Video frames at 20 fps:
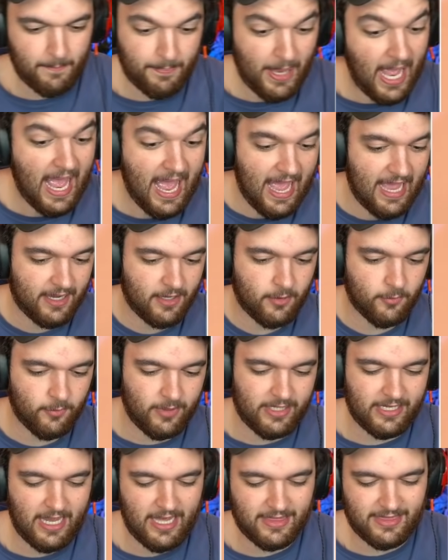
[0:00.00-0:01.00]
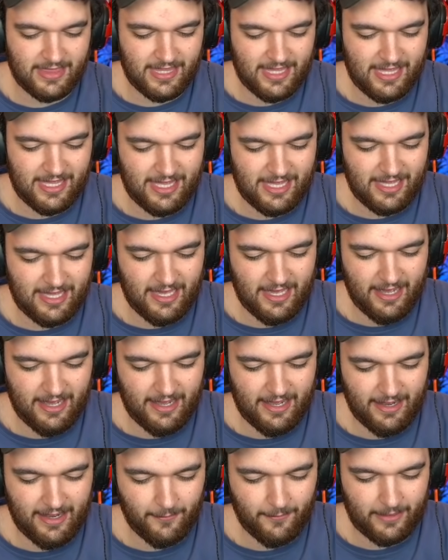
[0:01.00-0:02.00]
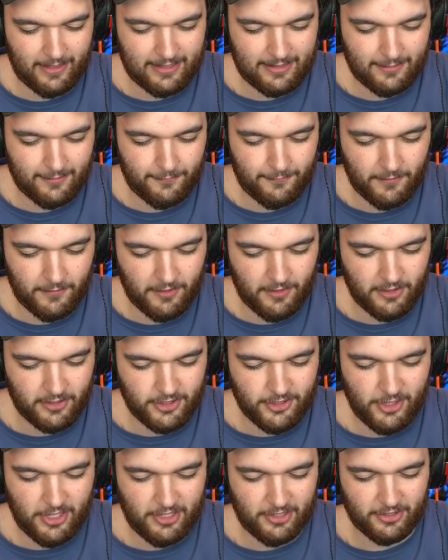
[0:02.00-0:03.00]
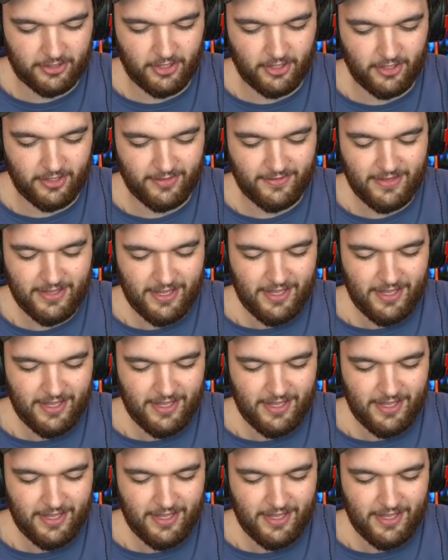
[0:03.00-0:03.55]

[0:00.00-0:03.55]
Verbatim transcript: pack, we got the uh, we got the full art trainer card.